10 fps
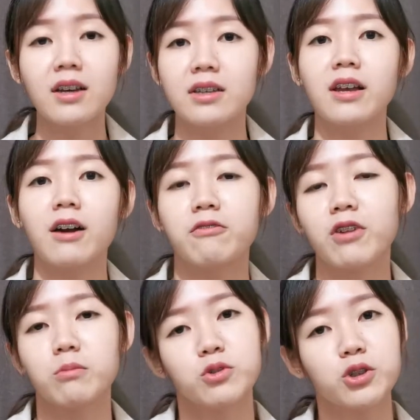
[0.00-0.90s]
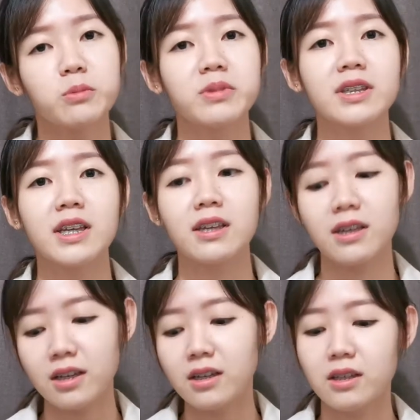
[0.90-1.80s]
yeah, from Chomsky.
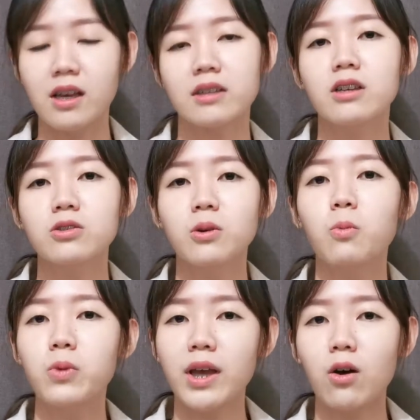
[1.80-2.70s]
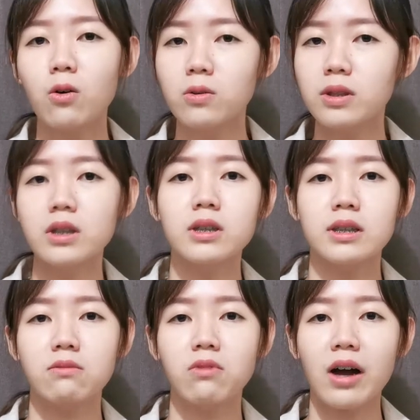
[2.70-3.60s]
Yes, so we own the
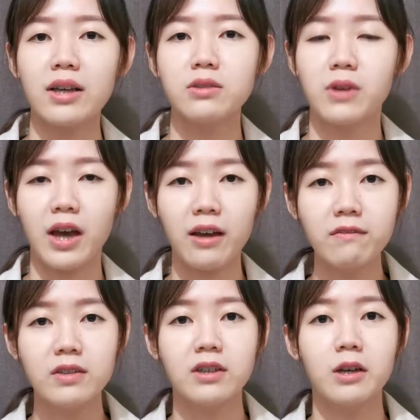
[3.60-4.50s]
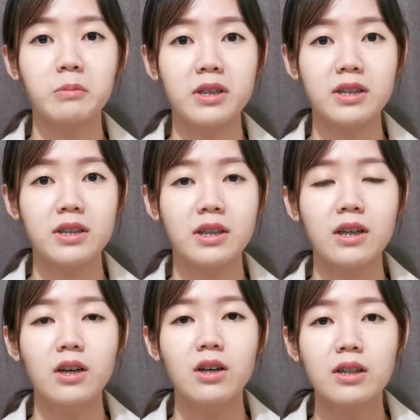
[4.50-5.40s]
device, we have the ability.
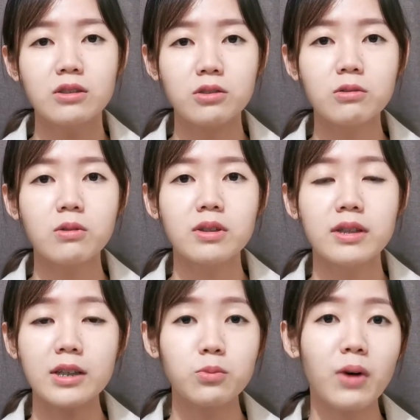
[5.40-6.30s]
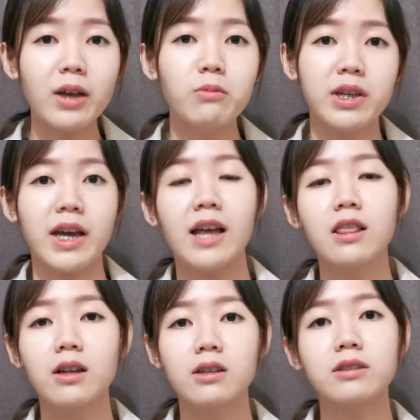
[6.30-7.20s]
So that's why we can
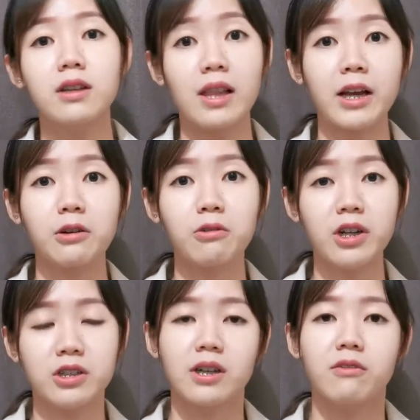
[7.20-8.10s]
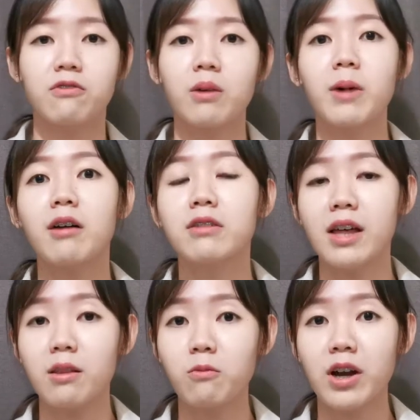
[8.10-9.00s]
learn the language from our
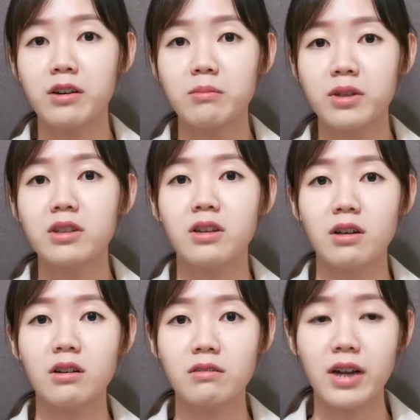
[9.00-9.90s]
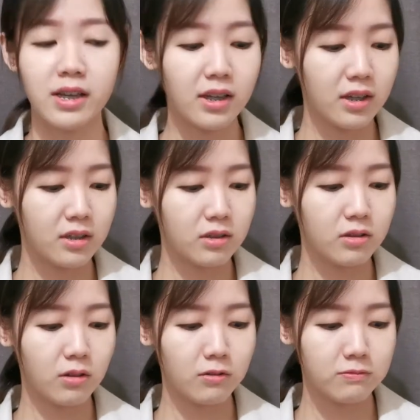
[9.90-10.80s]
environment. All right.
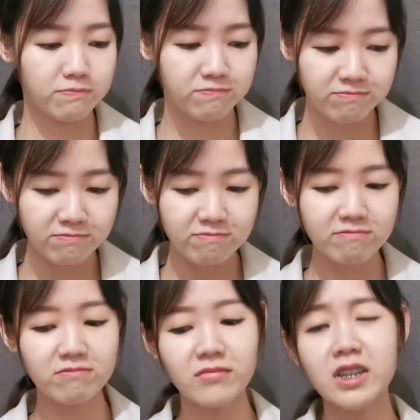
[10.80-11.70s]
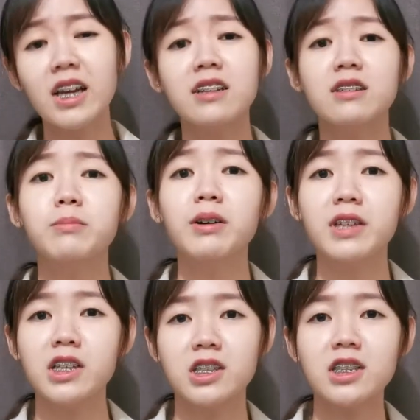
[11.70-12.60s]
So that is about
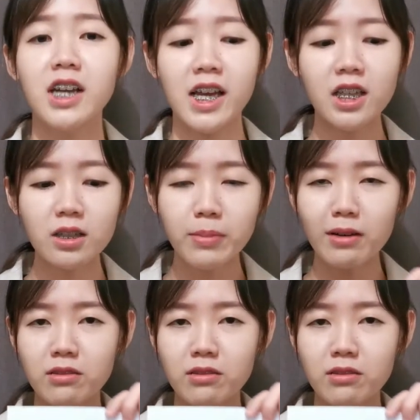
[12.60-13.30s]
nature and about